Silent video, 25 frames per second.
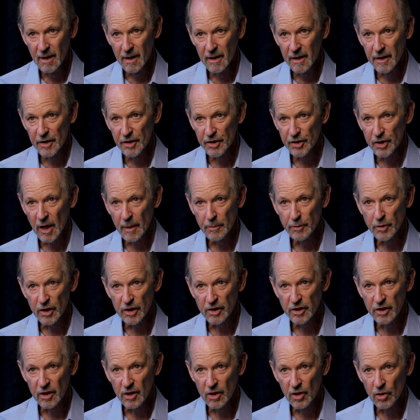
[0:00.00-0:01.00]
subject
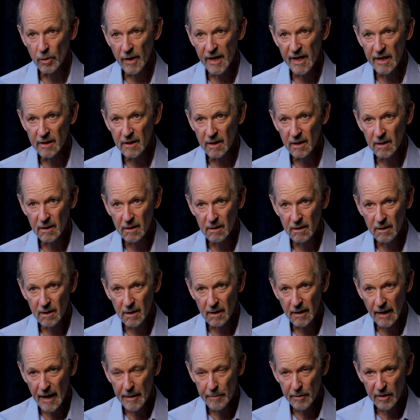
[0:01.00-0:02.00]
to great
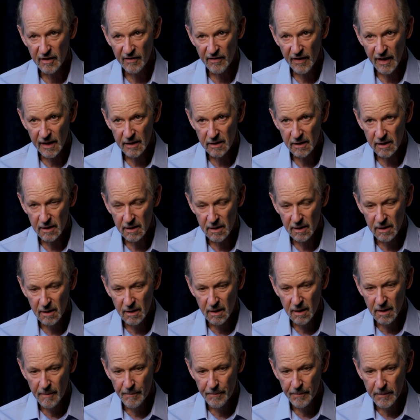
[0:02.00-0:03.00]
climate events,
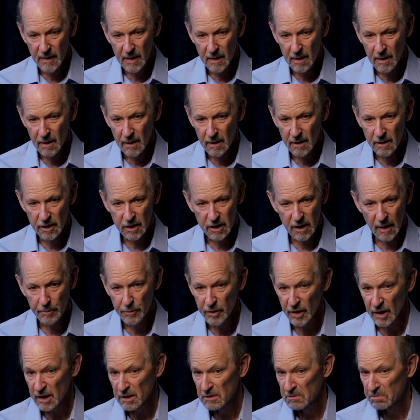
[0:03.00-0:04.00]

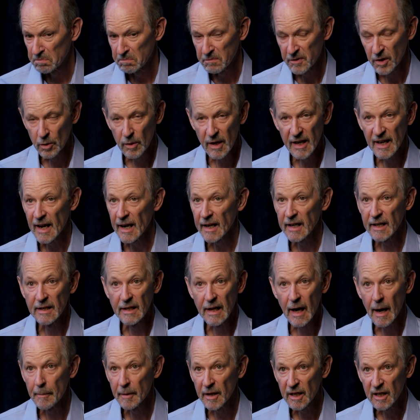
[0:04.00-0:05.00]
subject to great
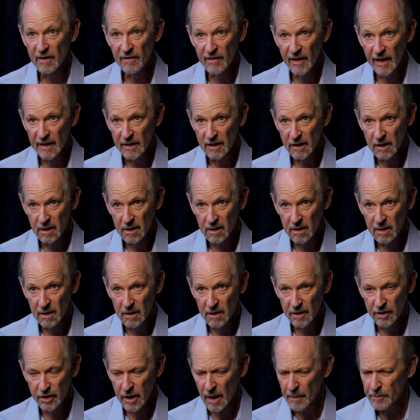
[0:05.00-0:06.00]
economic events,
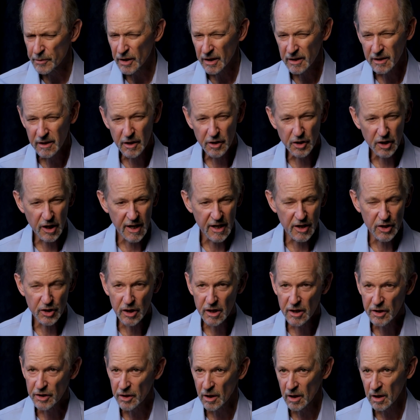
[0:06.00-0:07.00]
subject to changing
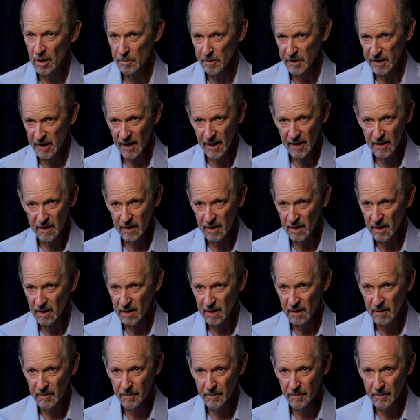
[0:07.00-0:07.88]
circumstances.